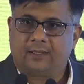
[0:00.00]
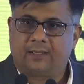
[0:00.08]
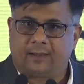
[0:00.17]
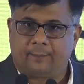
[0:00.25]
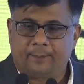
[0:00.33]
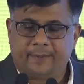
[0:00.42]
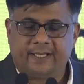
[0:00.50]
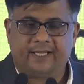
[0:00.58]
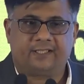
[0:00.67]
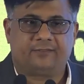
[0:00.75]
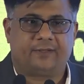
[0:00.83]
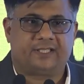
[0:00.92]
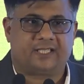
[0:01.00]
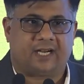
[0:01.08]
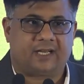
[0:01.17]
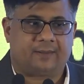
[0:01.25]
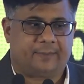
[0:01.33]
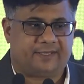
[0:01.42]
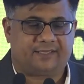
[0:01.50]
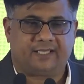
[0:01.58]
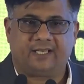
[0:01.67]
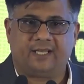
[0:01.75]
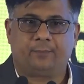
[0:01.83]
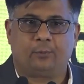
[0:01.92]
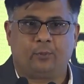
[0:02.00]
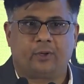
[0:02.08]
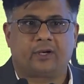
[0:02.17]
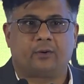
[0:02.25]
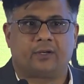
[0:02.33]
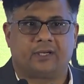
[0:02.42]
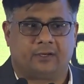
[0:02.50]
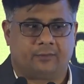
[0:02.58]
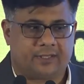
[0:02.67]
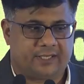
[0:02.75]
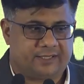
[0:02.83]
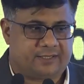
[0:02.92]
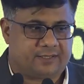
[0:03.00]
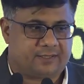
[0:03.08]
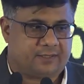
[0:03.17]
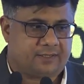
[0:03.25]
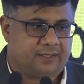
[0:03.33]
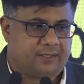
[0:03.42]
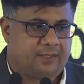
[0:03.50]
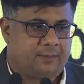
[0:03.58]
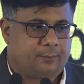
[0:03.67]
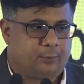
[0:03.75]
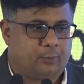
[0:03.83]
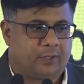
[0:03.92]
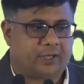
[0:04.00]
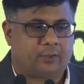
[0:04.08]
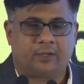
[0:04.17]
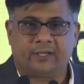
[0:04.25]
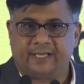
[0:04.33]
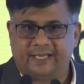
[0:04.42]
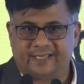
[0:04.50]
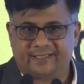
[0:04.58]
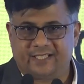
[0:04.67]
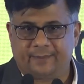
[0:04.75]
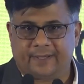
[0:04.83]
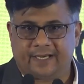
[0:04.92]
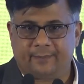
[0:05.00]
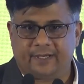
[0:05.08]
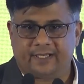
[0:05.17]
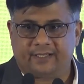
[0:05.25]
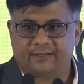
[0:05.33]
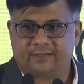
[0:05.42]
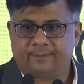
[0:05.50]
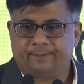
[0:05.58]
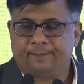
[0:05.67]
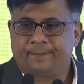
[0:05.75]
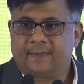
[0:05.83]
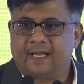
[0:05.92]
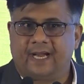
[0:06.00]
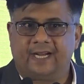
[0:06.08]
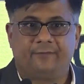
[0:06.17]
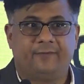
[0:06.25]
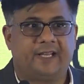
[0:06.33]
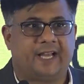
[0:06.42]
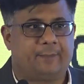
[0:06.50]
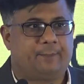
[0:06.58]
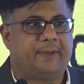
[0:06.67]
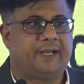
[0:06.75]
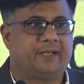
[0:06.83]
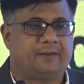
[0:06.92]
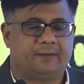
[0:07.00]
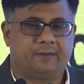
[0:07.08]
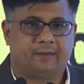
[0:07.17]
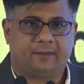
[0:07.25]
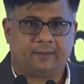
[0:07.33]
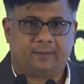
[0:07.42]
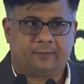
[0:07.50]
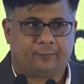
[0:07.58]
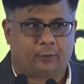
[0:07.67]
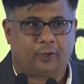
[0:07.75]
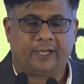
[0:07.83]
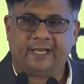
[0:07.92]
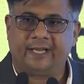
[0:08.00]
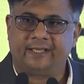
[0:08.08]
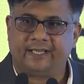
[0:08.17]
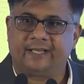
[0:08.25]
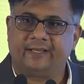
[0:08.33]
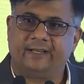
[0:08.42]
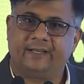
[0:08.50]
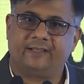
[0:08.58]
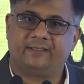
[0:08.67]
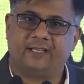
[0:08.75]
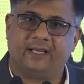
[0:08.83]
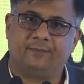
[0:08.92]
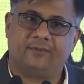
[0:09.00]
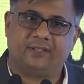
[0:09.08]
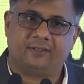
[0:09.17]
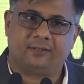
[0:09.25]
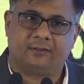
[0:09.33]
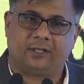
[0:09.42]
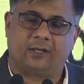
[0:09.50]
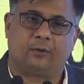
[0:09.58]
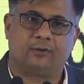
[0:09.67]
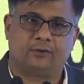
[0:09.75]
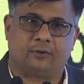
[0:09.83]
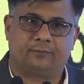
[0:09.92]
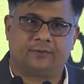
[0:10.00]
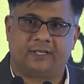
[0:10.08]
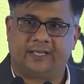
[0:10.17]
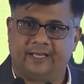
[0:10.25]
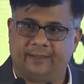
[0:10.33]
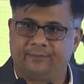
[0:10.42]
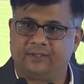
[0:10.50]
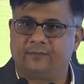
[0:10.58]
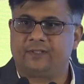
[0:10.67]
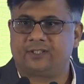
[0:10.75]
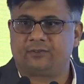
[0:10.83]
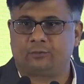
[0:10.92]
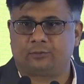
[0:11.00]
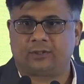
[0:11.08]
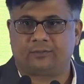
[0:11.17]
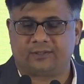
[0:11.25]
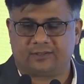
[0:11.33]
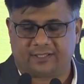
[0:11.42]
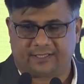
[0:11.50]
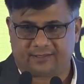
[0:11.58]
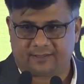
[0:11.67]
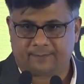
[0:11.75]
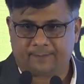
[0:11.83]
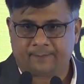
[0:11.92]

companies which are basically poor on governance, poor on ESG parameters, and we have been following Integrity Screen since the launch of the AMC, which is 2006.